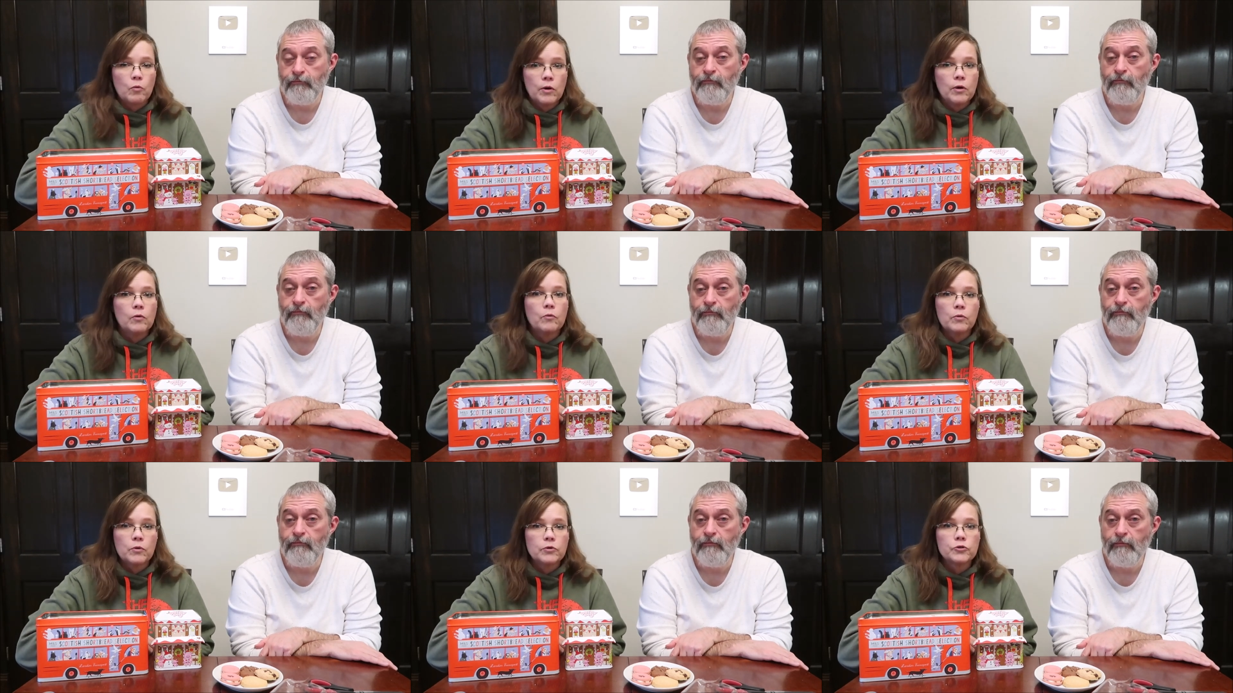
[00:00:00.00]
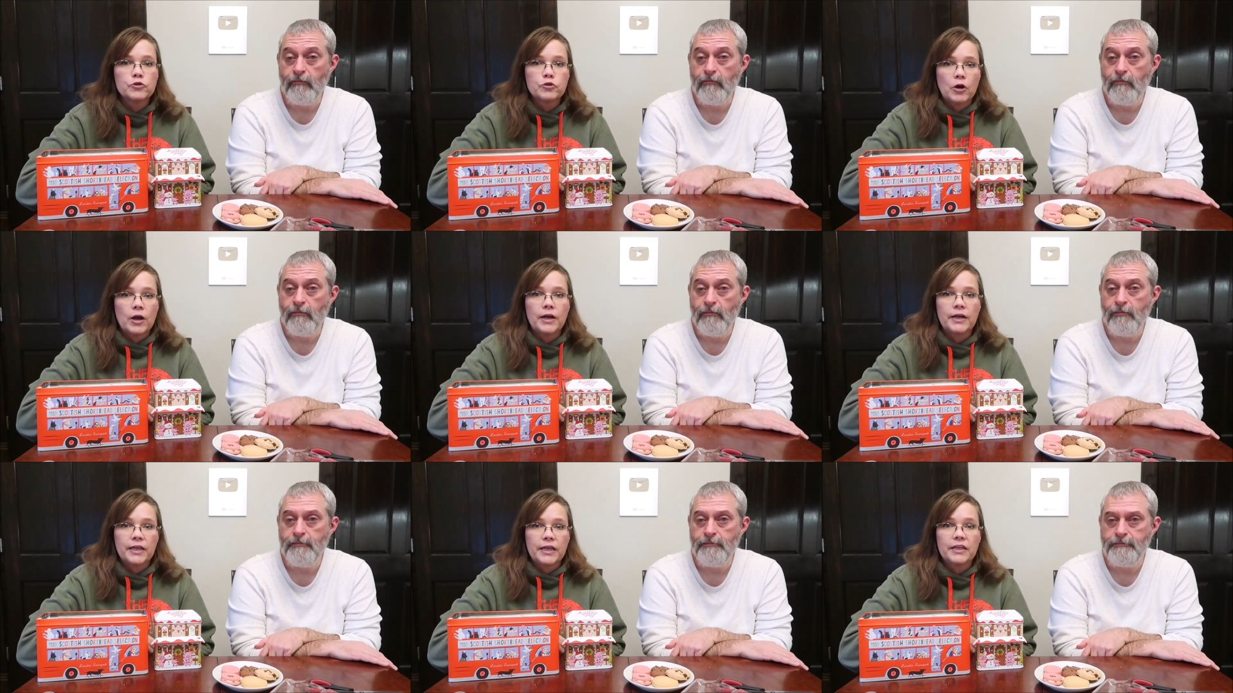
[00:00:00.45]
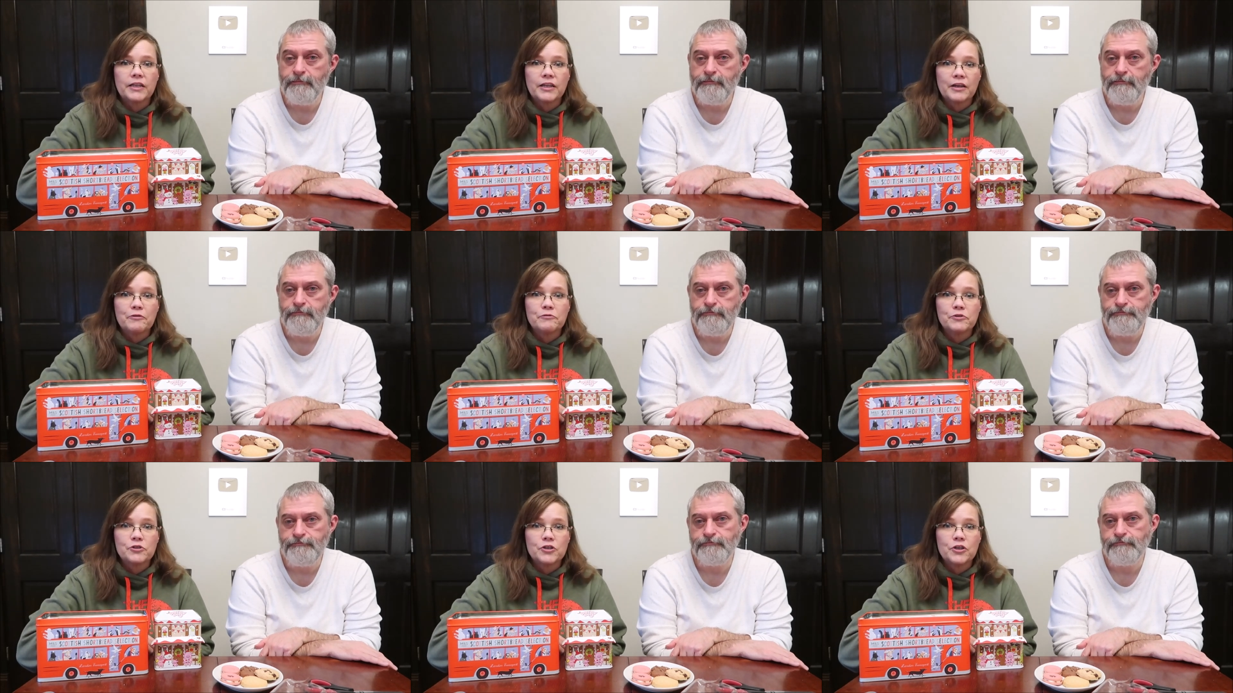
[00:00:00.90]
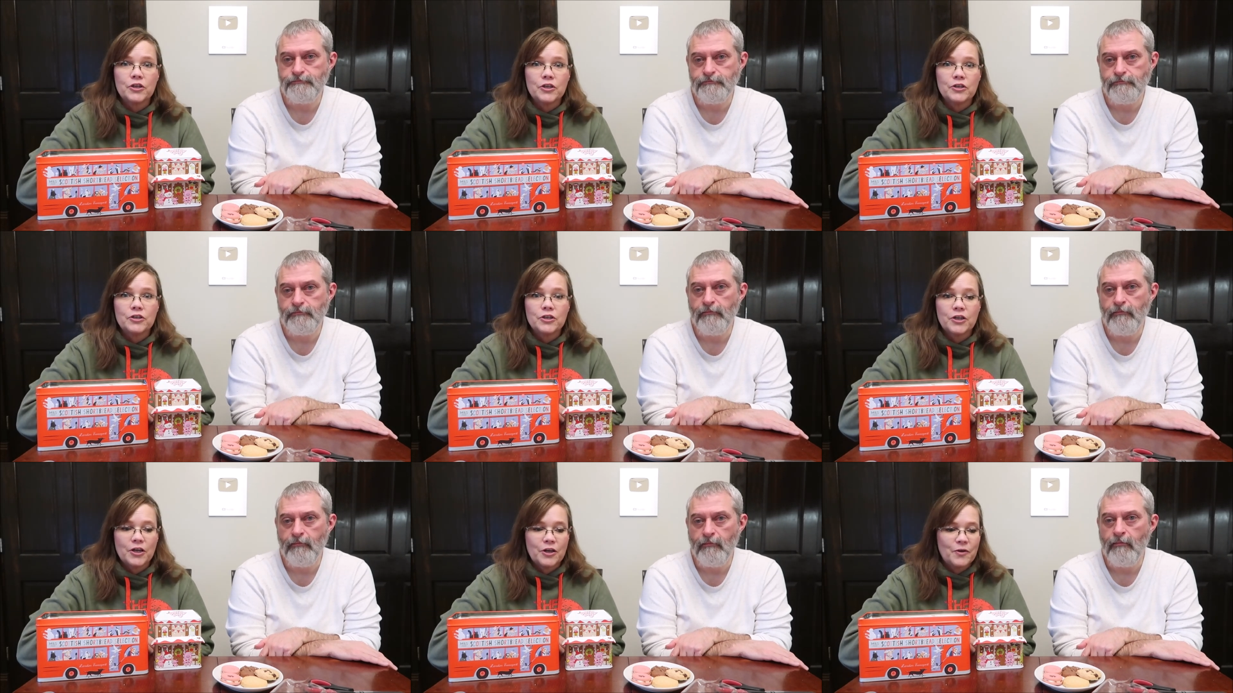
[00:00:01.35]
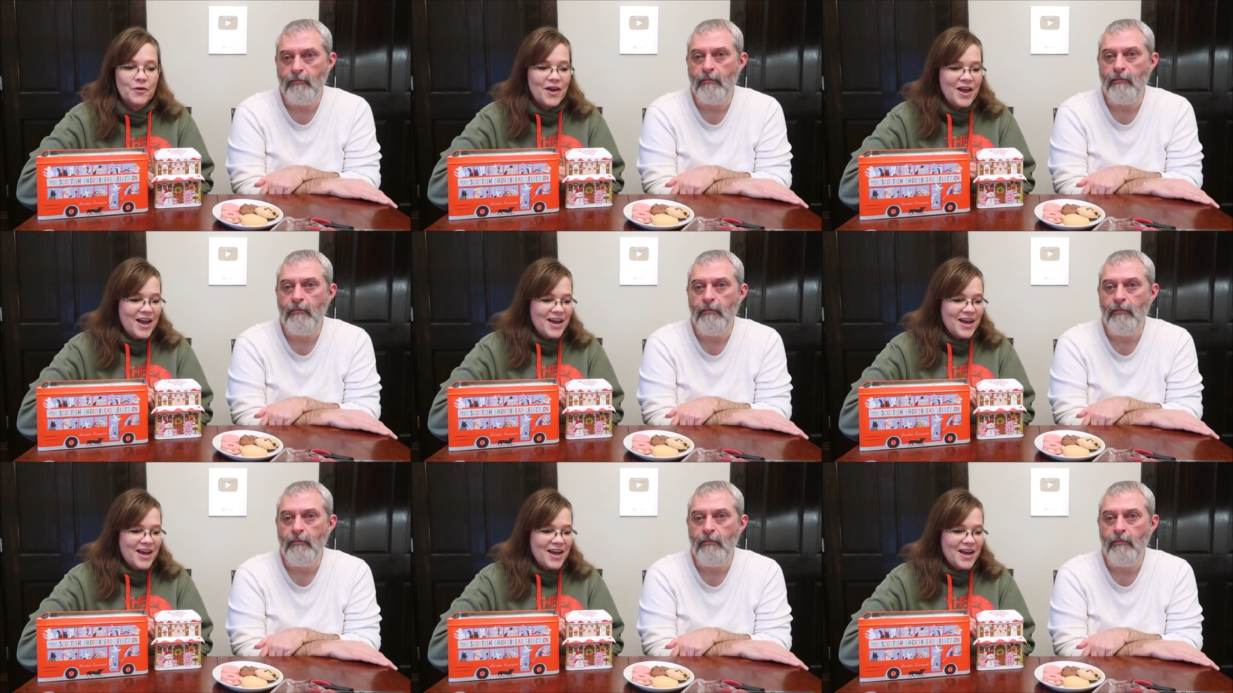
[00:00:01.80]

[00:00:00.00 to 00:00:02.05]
Speaker 1: We'll we'll try to get those to you too.